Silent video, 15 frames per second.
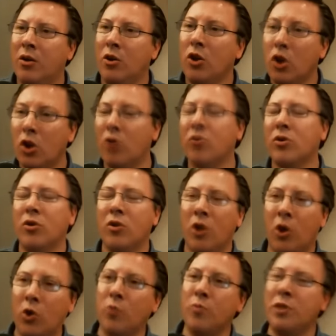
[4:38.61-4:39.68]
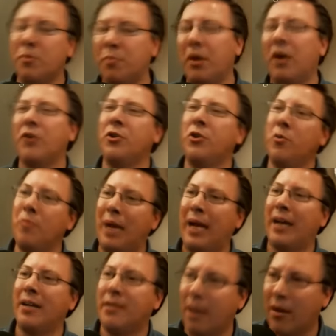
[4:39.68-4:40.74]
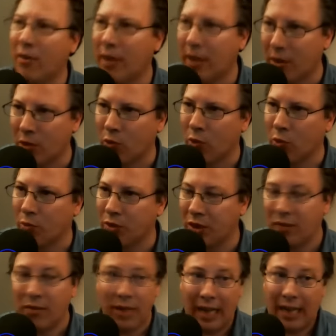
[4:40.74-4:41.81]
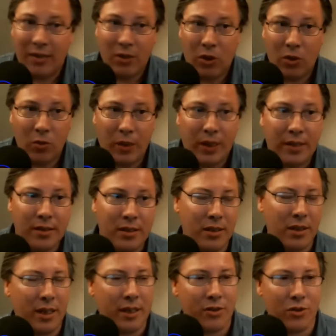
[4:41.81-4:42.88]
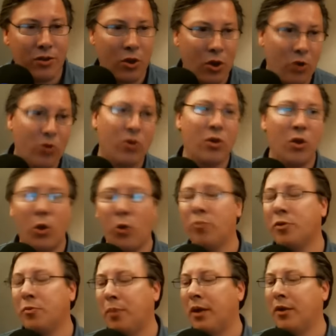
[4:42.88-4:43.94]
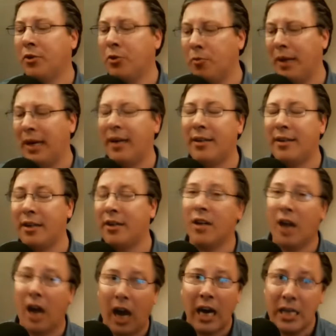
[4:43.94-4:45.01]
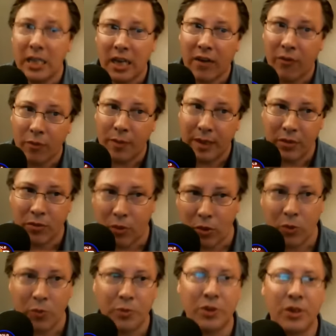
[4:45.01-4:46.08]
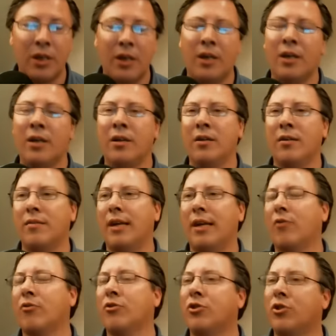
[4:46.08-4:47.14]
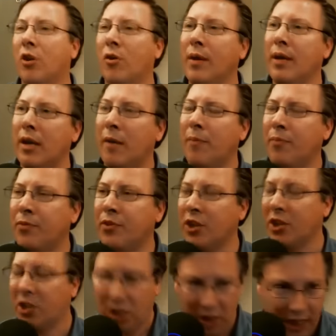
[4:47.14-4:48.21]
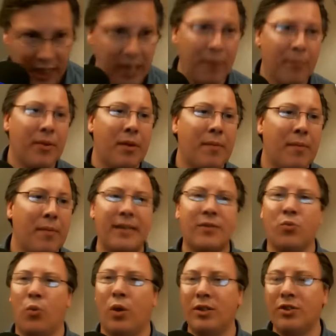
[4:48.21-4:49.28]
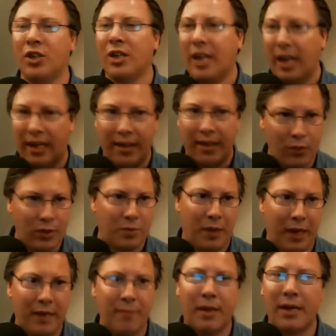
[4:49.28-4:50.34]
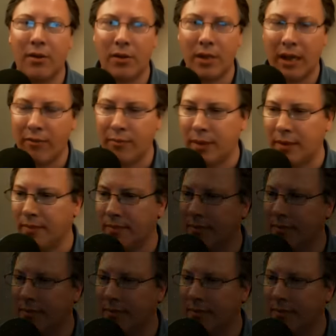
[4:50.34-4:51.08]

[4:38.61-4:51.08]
Local homespun humanitarian groups. As always, it's the local homespun humanitarian non-government groups that are showing up to clean up the mess once again that was made by your government.